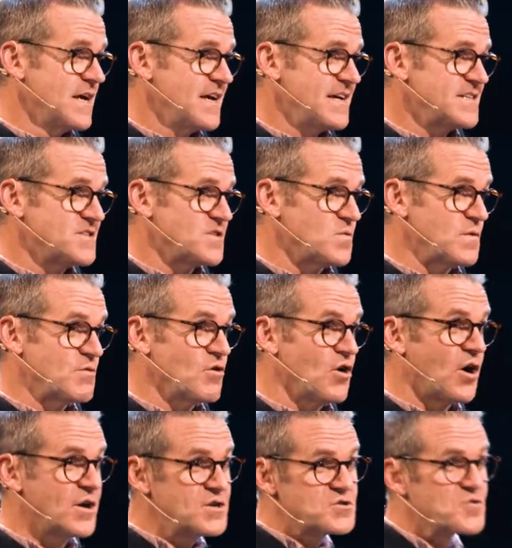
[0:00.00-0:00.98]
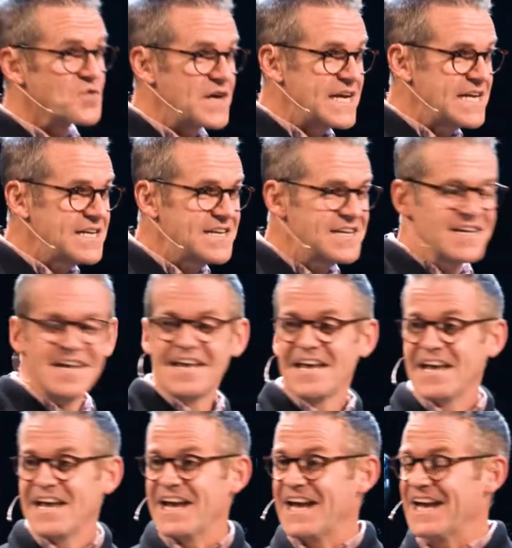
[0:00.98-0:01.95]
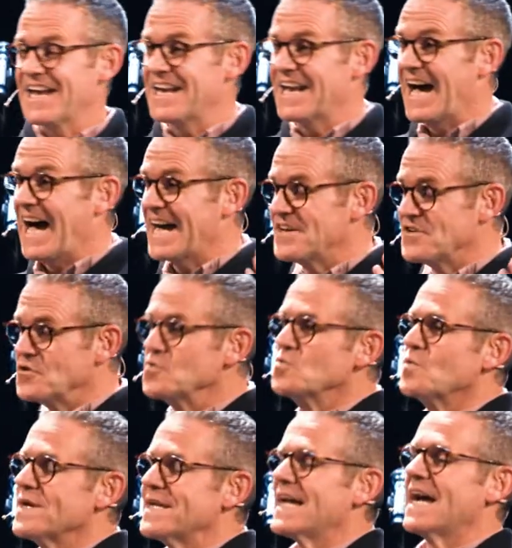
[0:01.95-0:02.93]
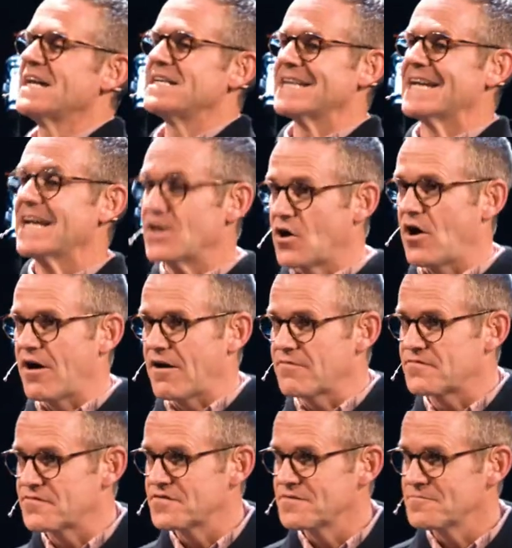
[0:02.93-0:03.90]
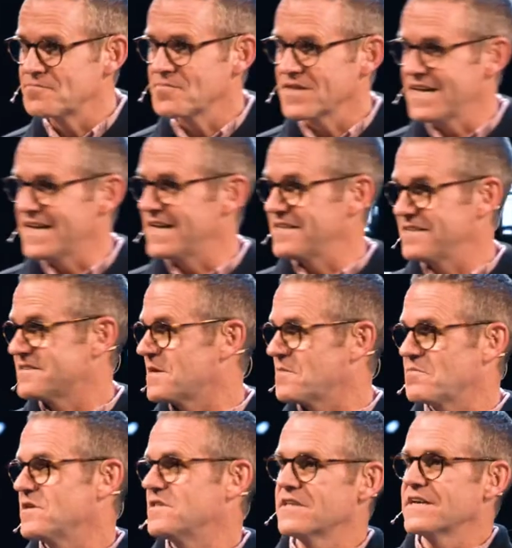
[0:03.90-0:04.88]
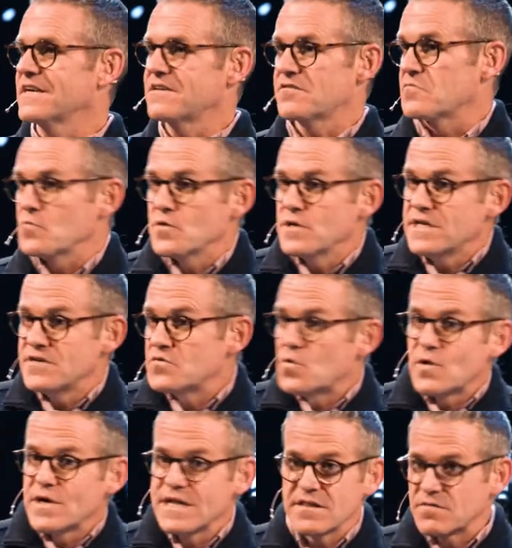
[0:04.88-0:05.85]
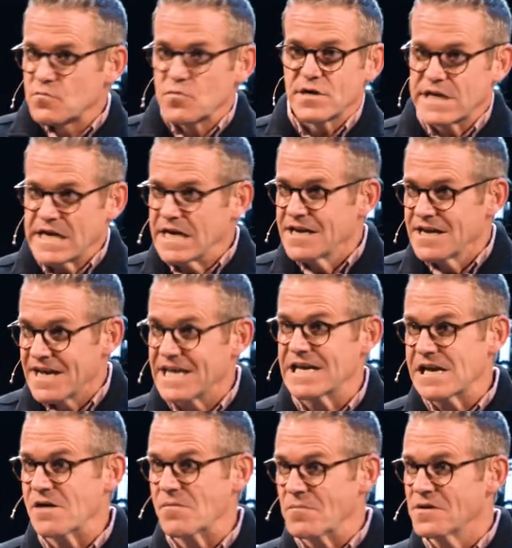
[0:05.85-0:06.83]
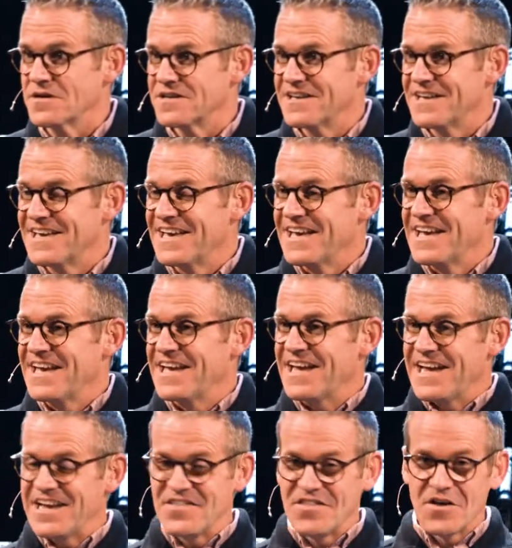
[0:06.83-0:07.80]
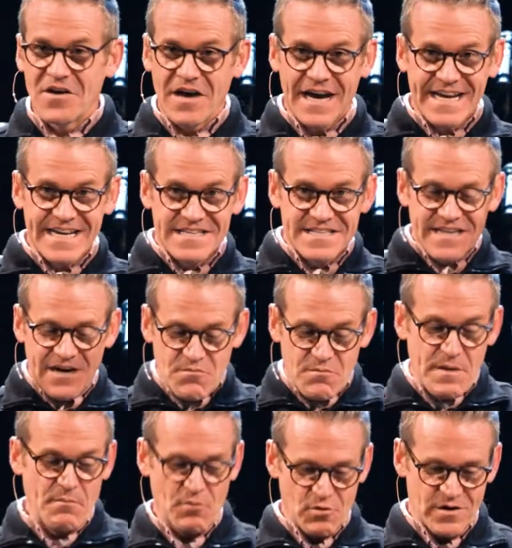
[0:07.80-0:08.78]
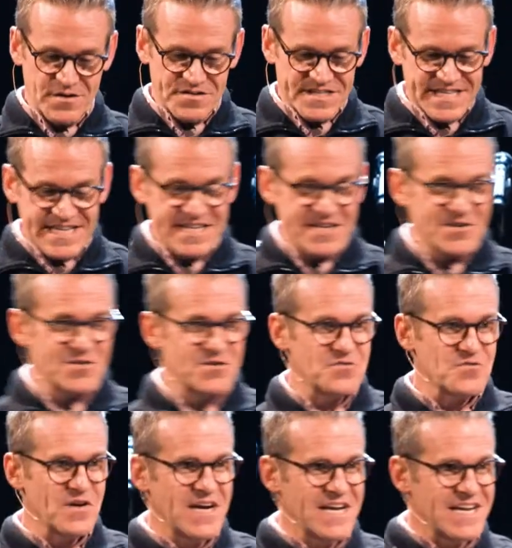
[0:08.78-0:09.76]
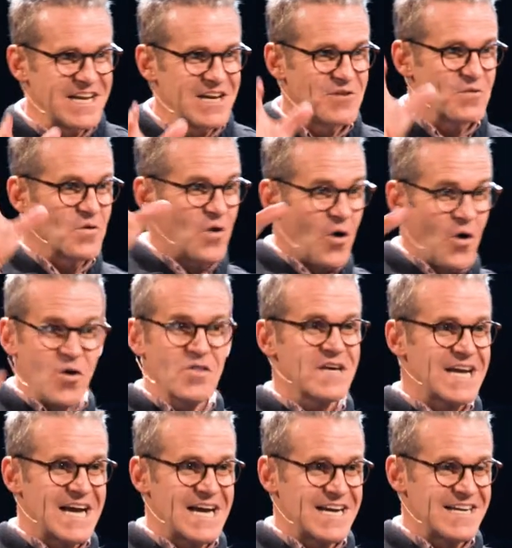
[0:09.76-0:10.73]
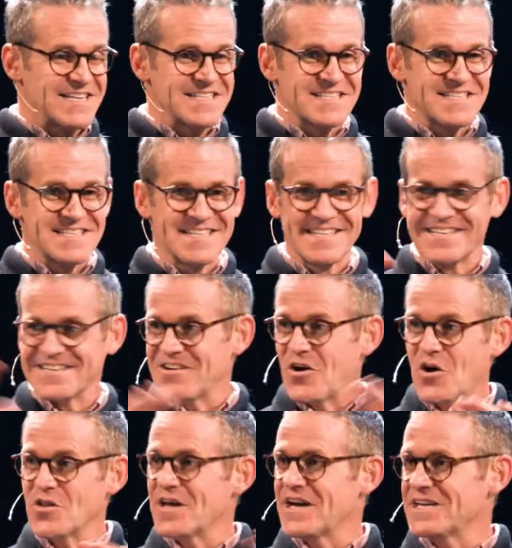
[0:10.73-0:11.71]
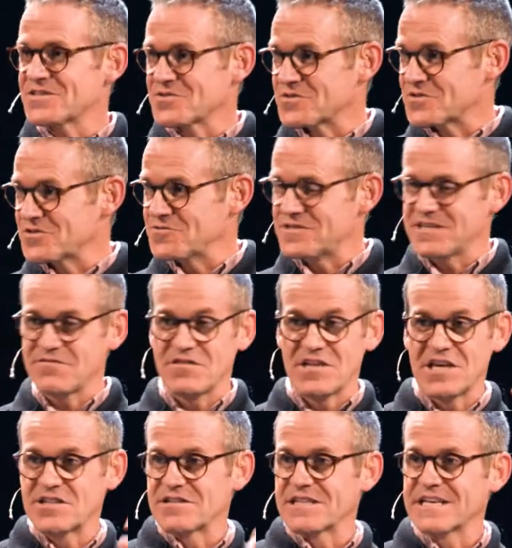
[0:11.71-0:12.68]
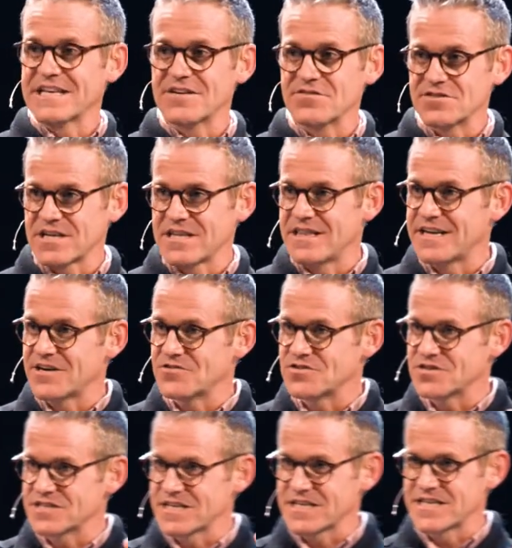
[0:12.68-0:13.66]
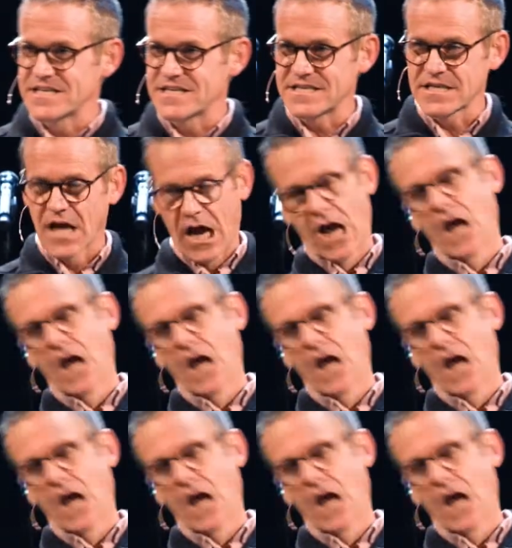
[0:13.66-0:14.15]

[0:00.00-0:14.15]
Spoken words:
And so we were on a train and I knew we had to get off at something like 3:23 a.m. And I remember where I was sitting on the train and here are all the guys, all the high school students, even the other leaders, and they are just like this,